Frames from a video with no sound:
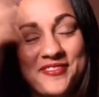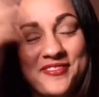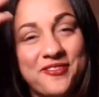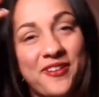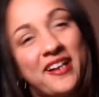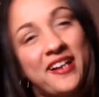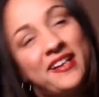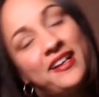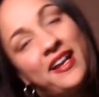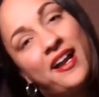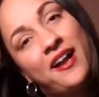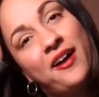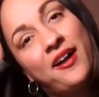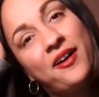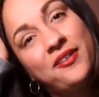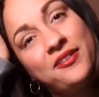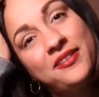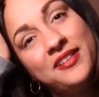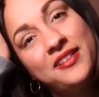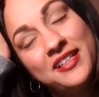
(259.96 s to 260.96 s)
right
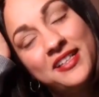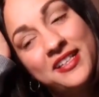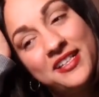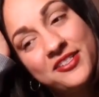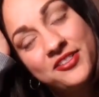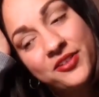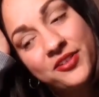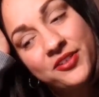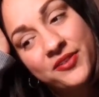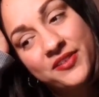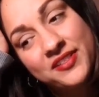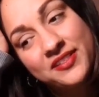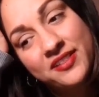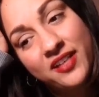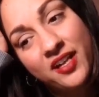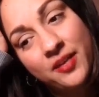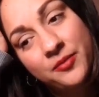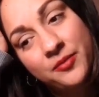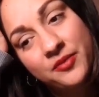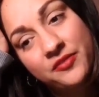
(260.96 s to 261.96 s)
now during this
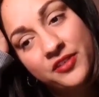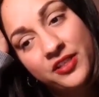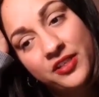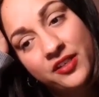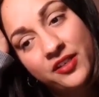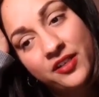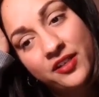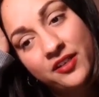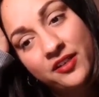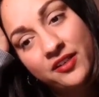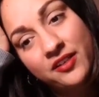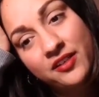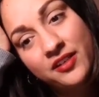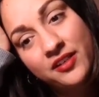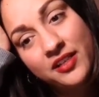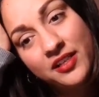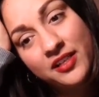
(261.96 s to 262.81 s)
time of year.